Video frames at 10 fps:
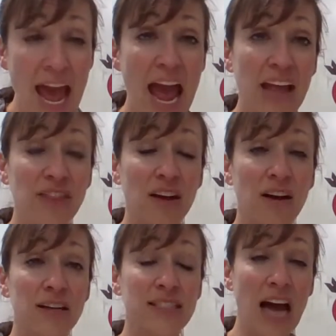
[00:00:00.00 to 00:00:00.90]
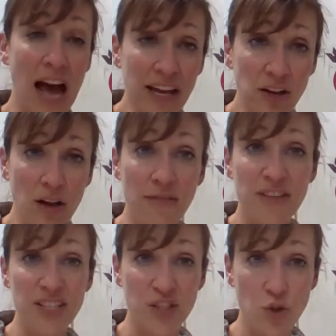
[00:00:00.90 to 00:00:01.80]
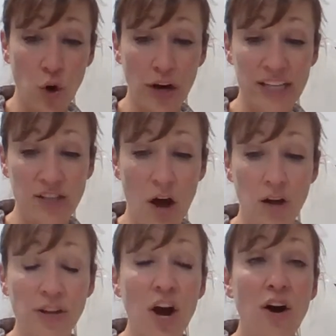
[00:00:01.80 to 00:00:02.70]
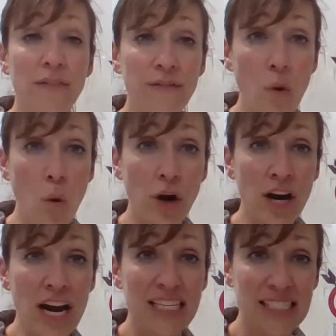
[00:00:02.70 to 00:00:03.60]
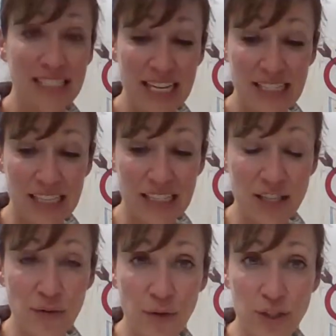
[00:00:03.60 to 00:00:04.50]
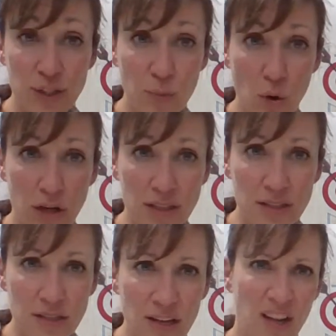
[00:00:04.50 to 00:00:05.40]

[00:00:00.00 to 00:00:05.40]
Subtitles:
and the title of this story is called 4 Seasons for Sports.